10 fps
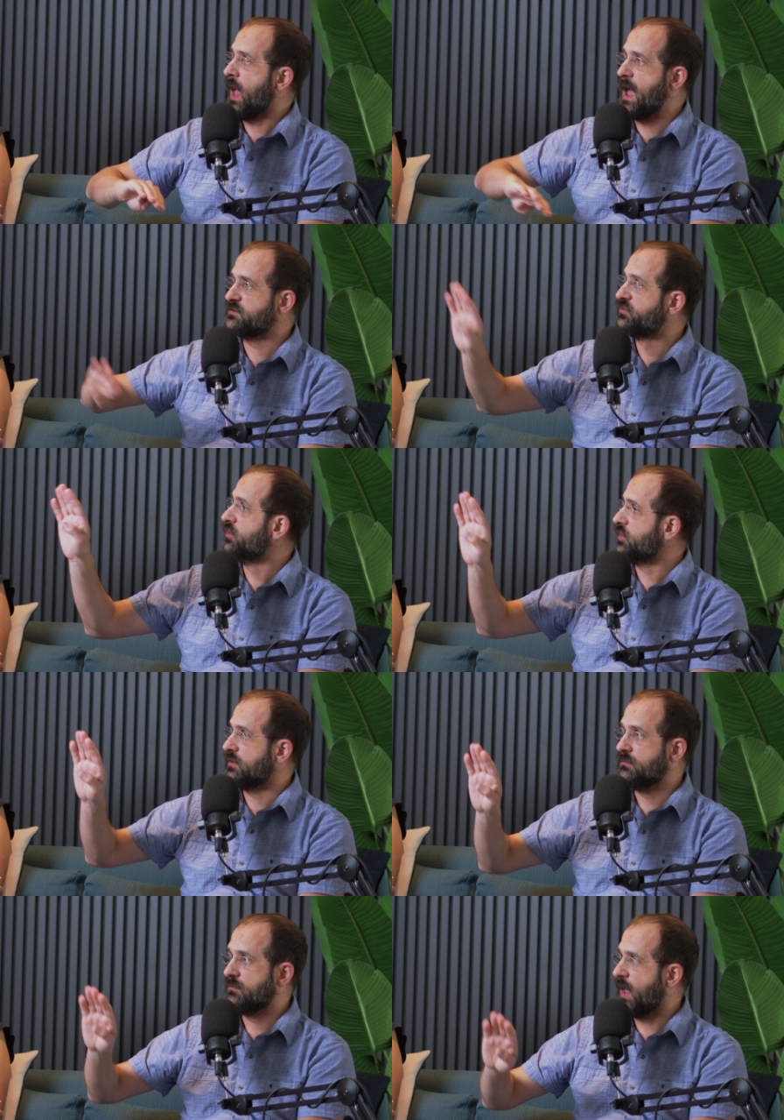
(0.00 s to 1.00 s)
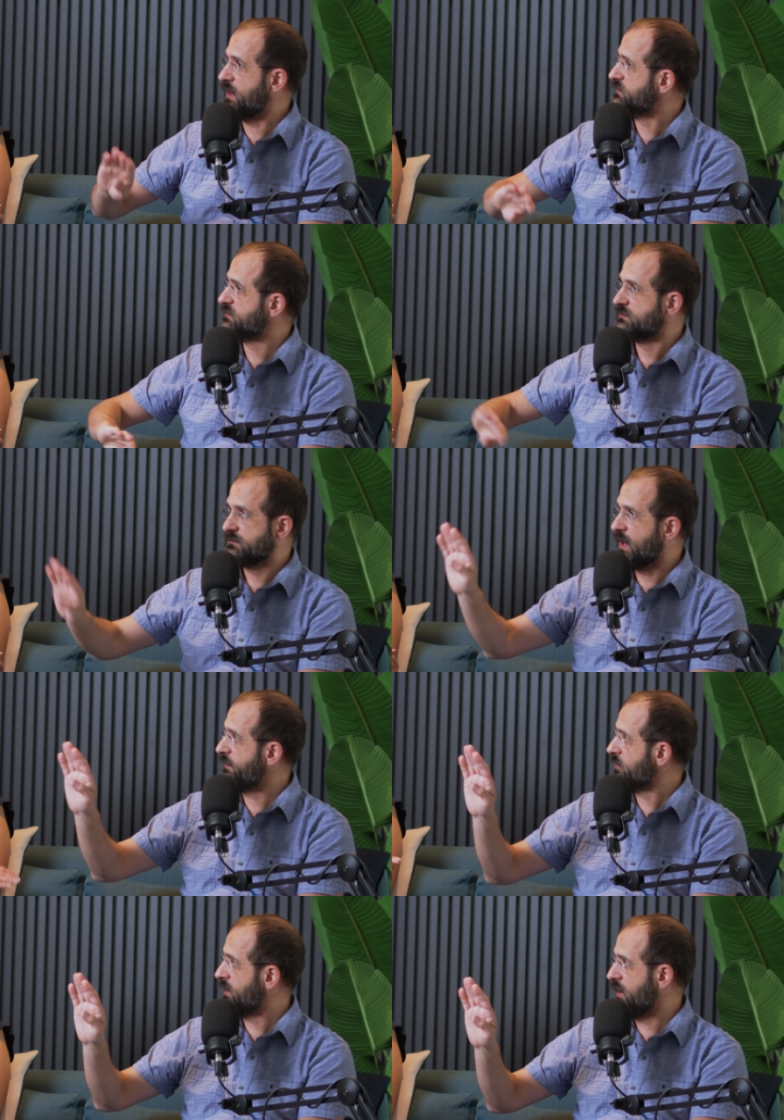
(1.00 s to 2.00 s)
as good as like
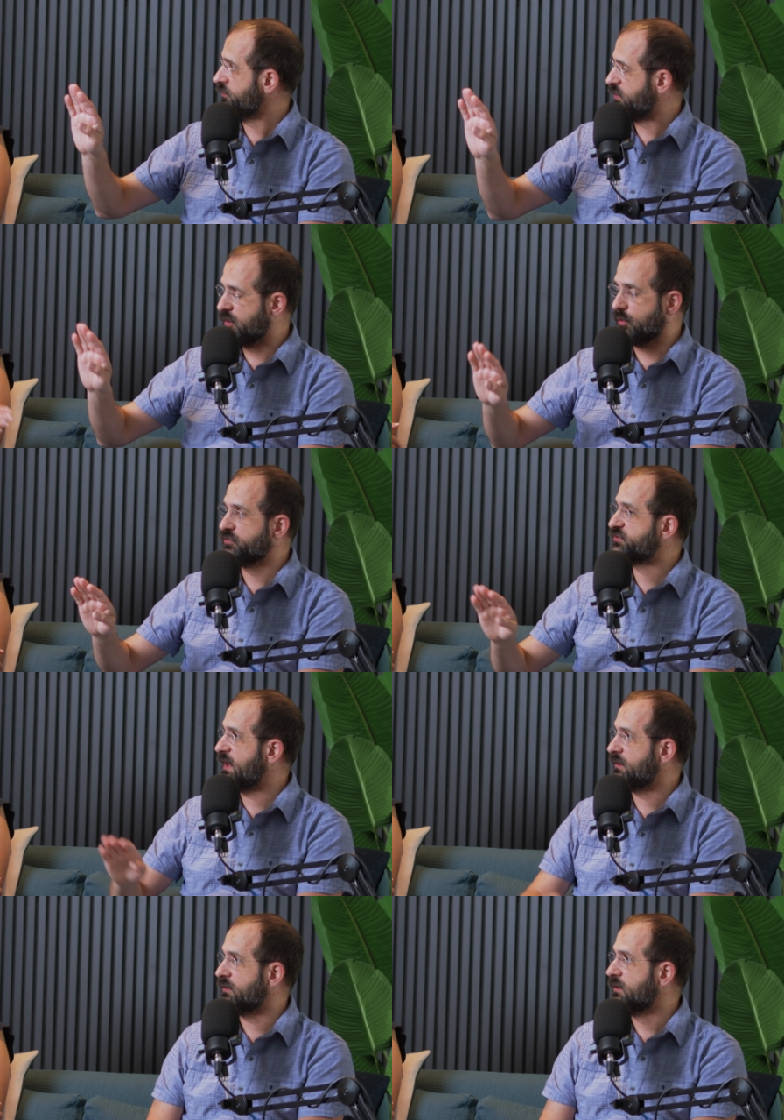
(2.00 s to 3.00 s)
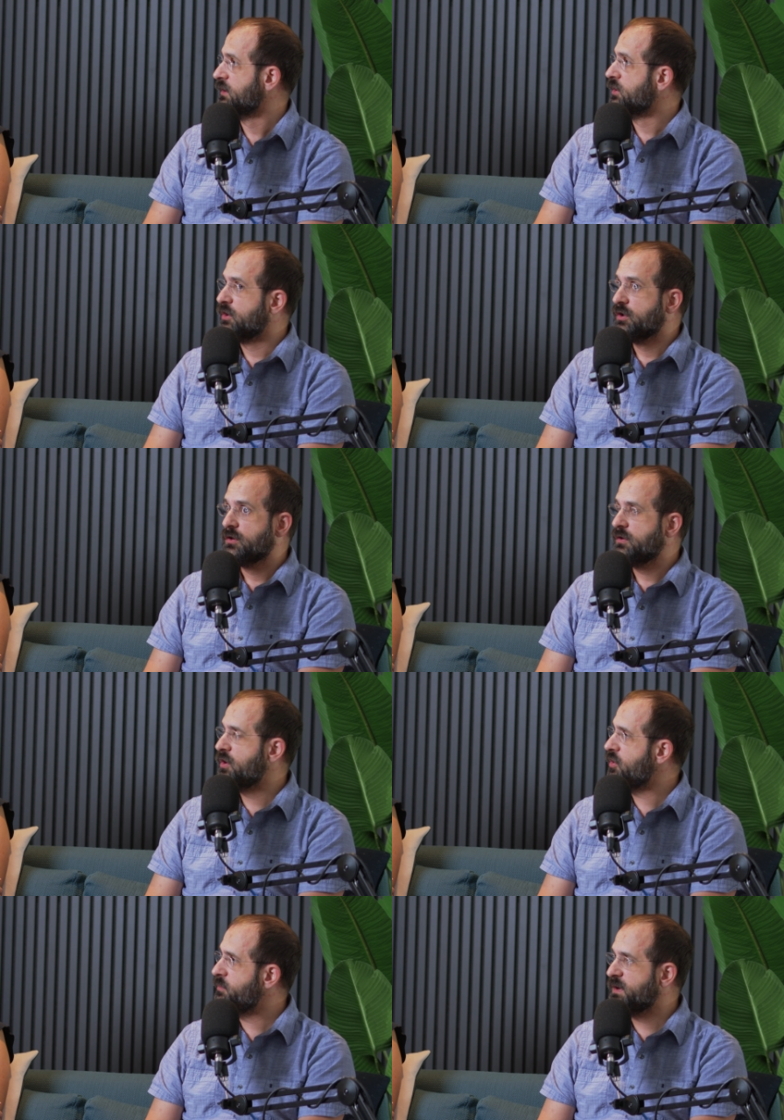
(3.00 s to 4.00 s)
everyone else, standard. the gold standard. Yeah.
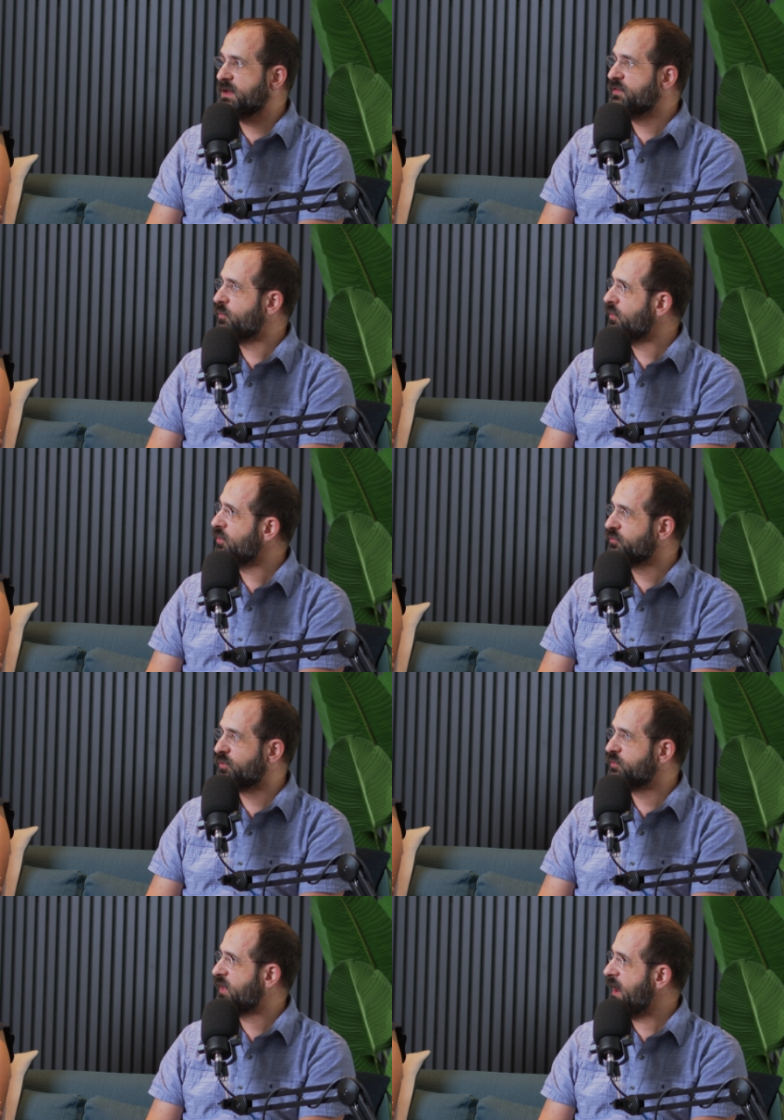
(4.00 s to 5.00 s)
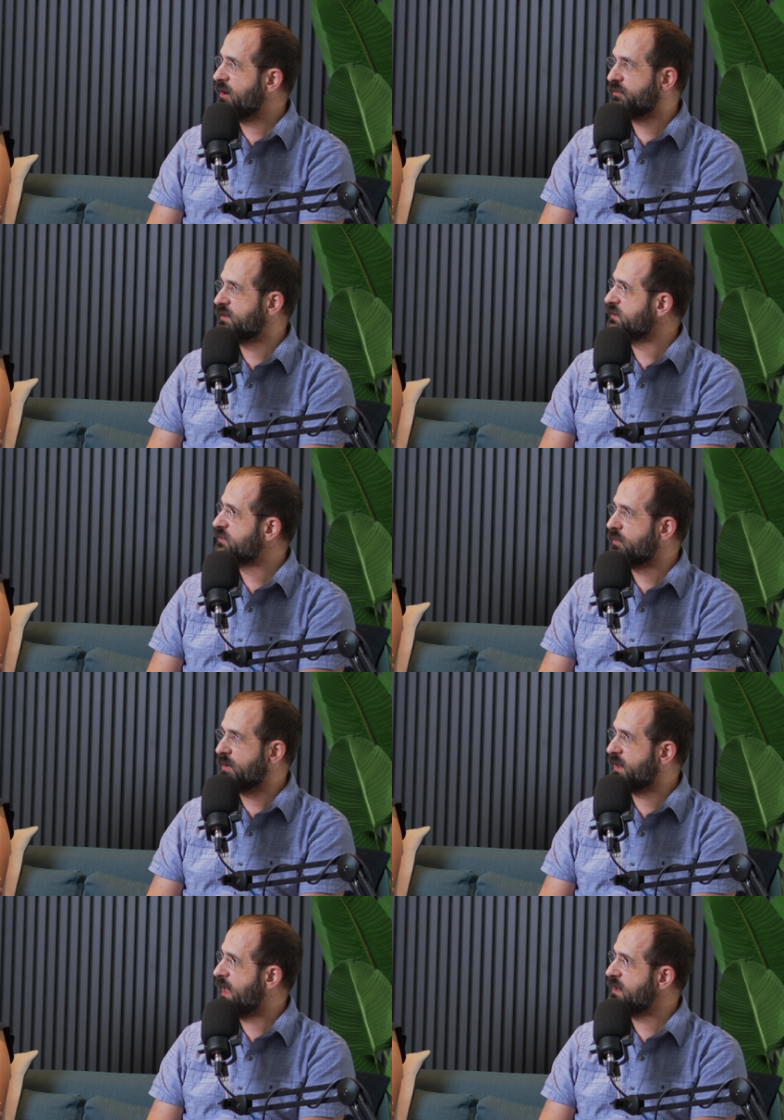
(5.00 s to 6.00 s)
Nobody in the world would care that you
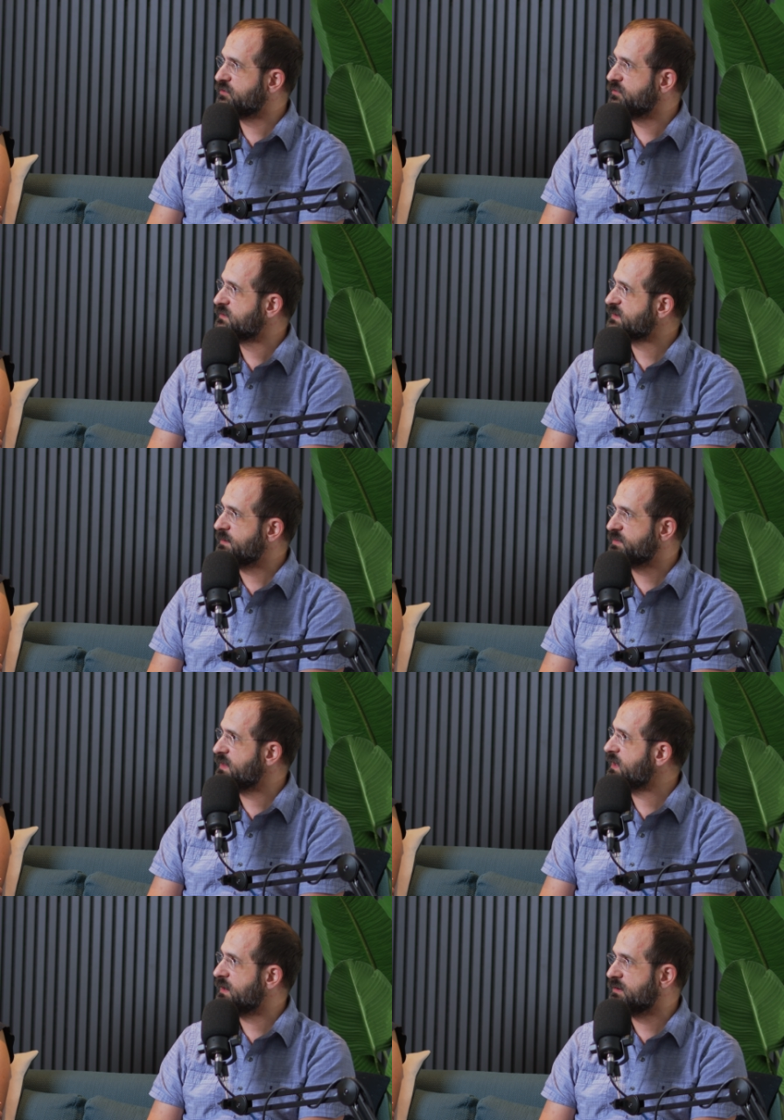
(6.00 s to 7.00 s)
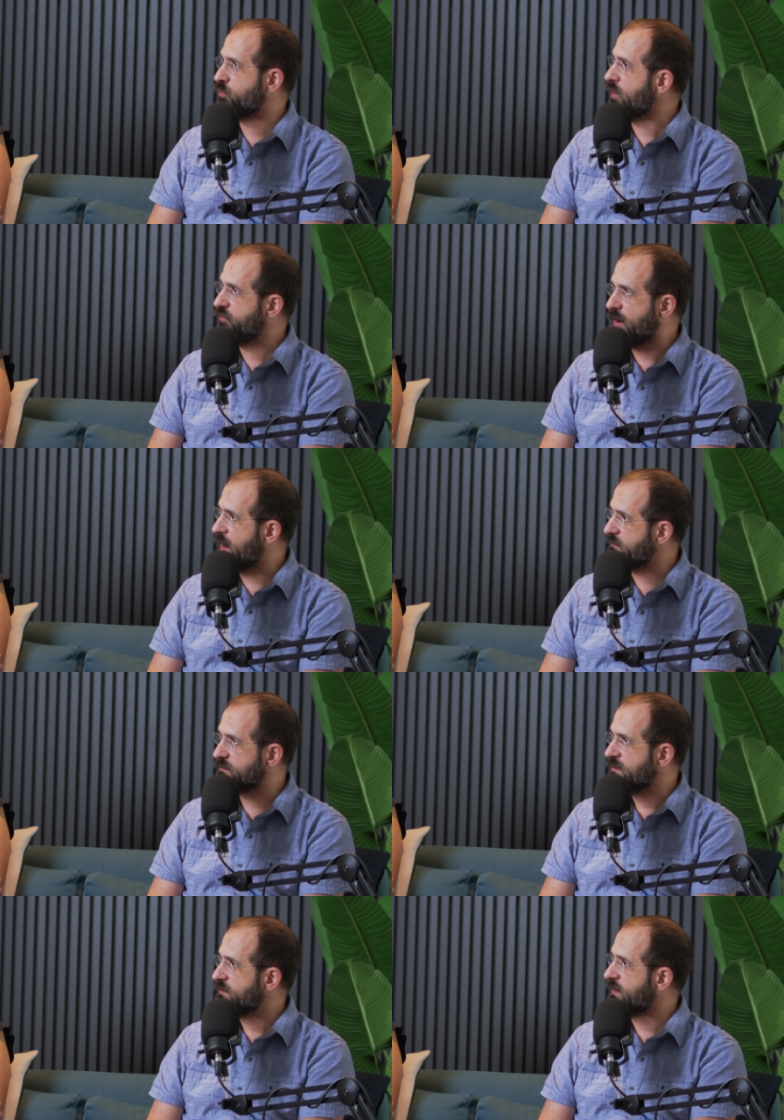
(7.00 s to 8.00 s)
don't can't do the same thing in OneDrive
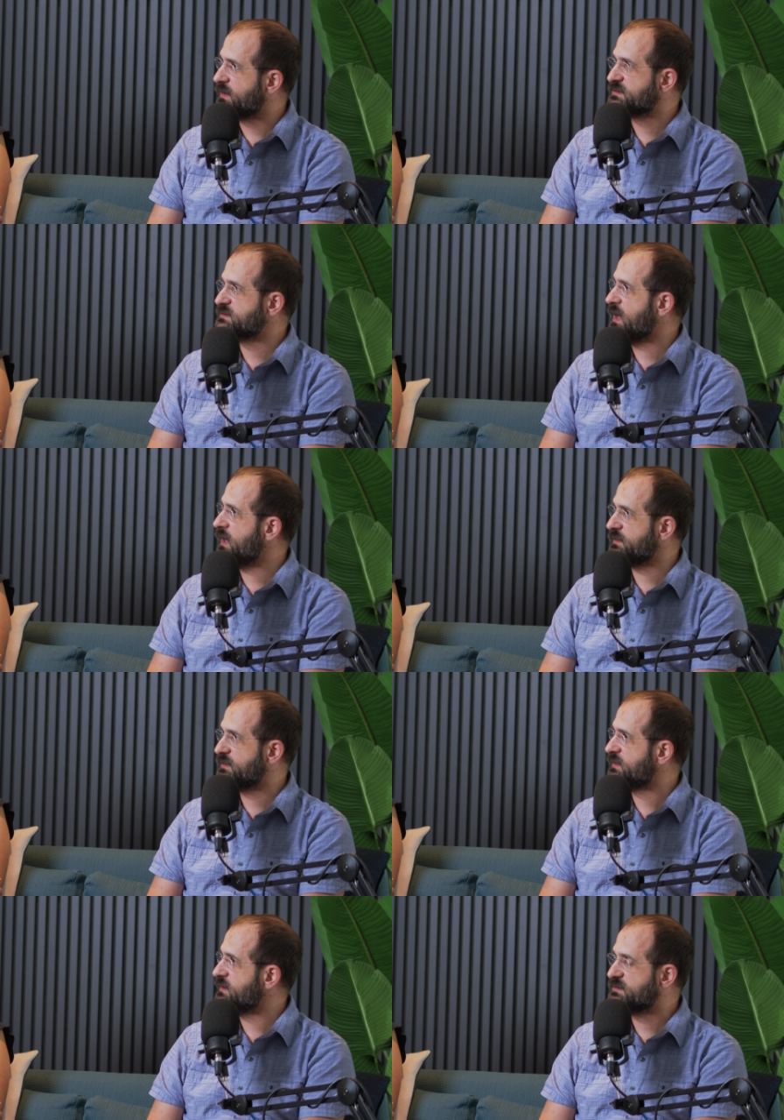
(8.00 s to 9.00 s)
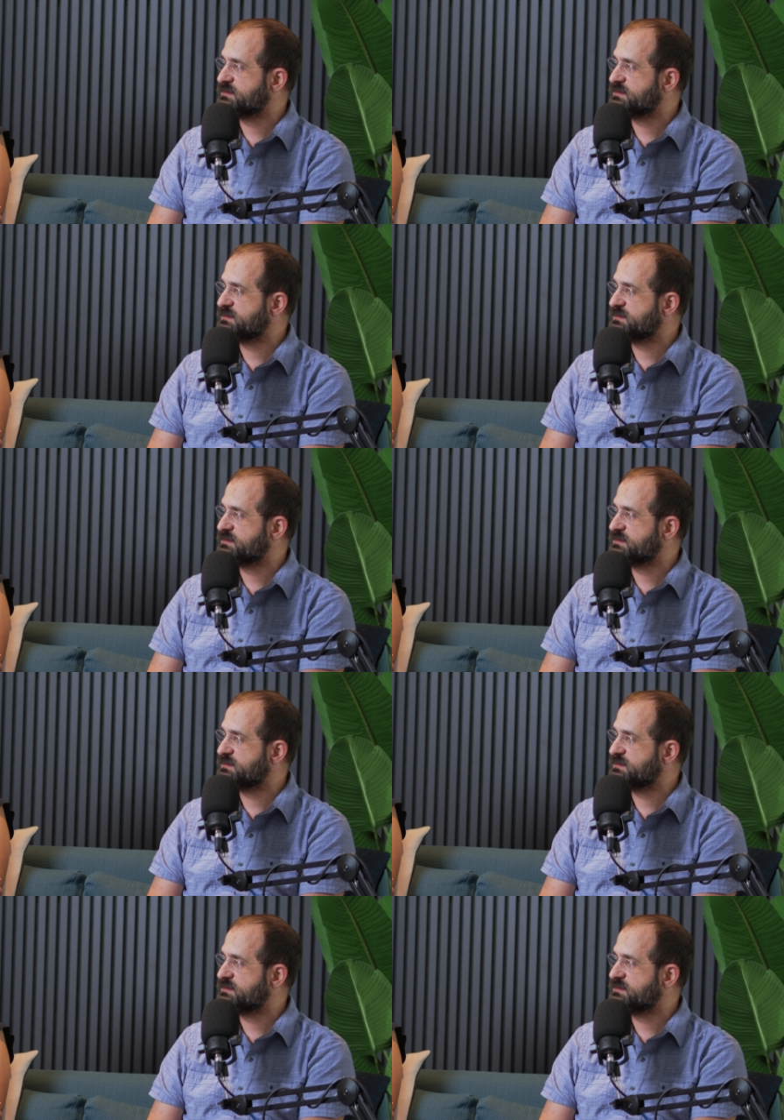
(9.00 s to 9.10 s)
like right. it's not, it